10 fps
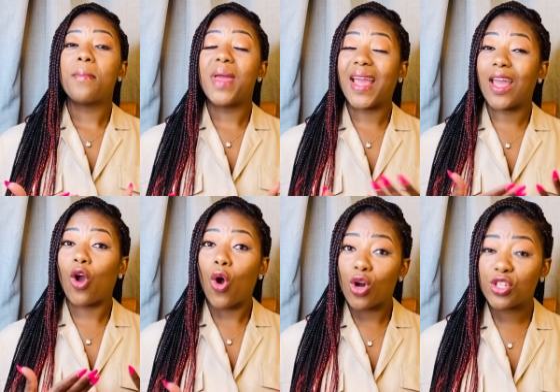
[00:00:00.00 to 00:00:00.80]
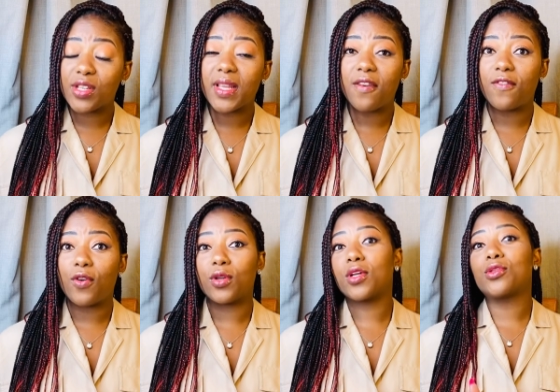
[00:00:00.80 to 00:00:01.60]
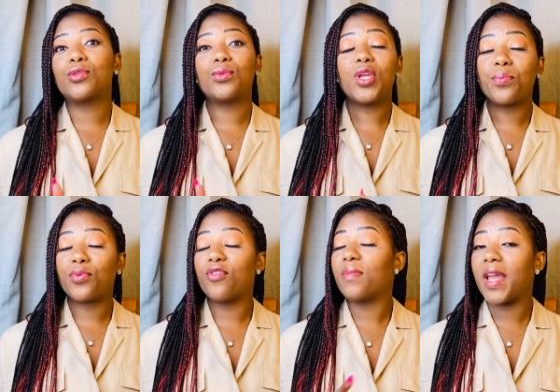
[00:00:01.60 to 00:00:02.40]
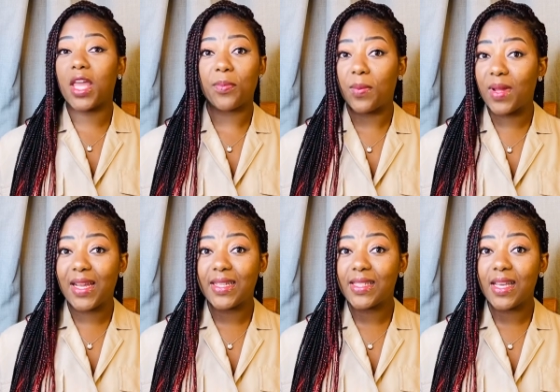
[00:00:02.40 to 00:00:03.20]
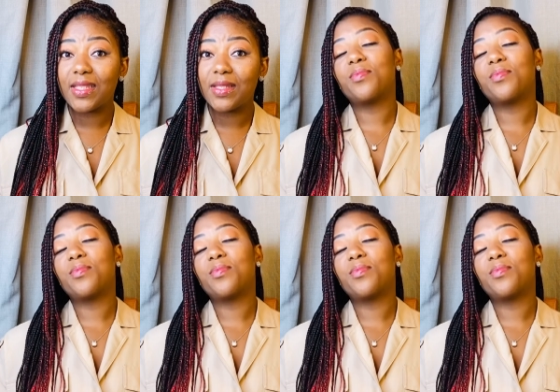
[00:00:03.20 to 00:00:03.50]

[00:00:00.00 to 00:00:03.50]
make a cautious effort to improve my capabilities,